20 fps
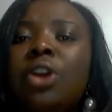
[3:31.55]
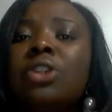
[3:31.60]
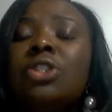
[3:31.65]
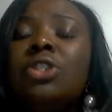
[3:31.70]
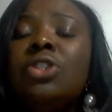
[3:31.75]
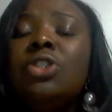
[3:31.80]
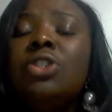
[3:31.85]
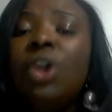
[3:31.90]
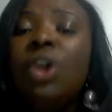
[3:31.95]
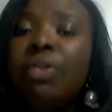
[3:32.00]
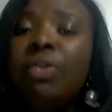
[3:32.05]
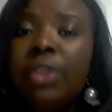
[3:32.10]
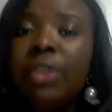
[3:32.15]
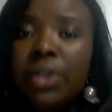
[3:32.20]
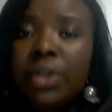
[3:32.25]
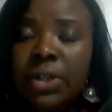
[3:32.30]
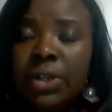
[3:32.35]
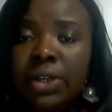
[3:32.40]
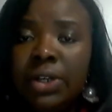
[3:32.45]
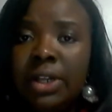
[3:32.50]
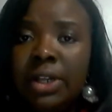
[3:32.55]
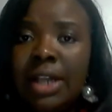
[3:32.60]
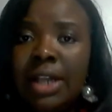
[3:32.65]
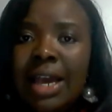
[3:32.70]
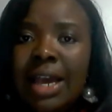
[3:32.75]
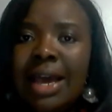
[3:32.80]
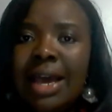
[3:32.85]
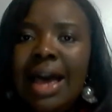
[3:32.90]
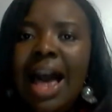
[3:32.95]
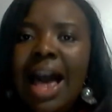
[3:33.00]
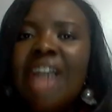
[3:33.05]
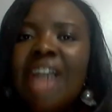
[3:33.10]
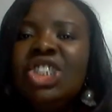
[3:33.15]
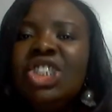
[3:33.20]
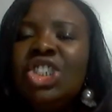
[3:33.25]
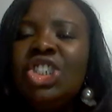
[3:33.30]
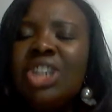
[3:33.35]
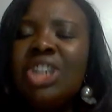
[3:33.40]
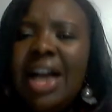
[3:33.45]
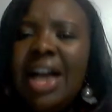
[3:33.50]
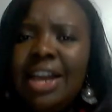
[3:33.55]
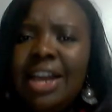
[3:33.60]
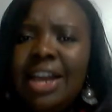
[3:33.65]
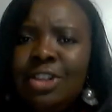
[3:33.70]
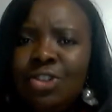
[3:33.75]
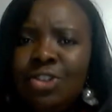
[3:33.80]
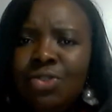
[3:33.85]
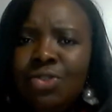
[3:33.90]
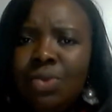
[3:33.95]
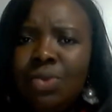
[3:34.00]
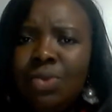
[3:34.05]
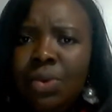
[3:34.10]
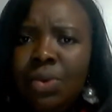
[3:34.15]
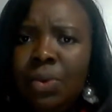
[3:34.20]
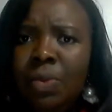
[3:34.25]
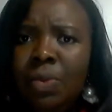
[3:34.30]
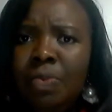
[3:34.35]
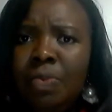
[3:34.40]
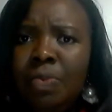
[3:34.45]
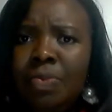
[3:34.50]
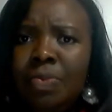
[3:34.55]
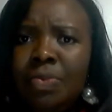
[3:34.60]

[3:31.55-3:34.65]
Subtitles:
servanthood has shined through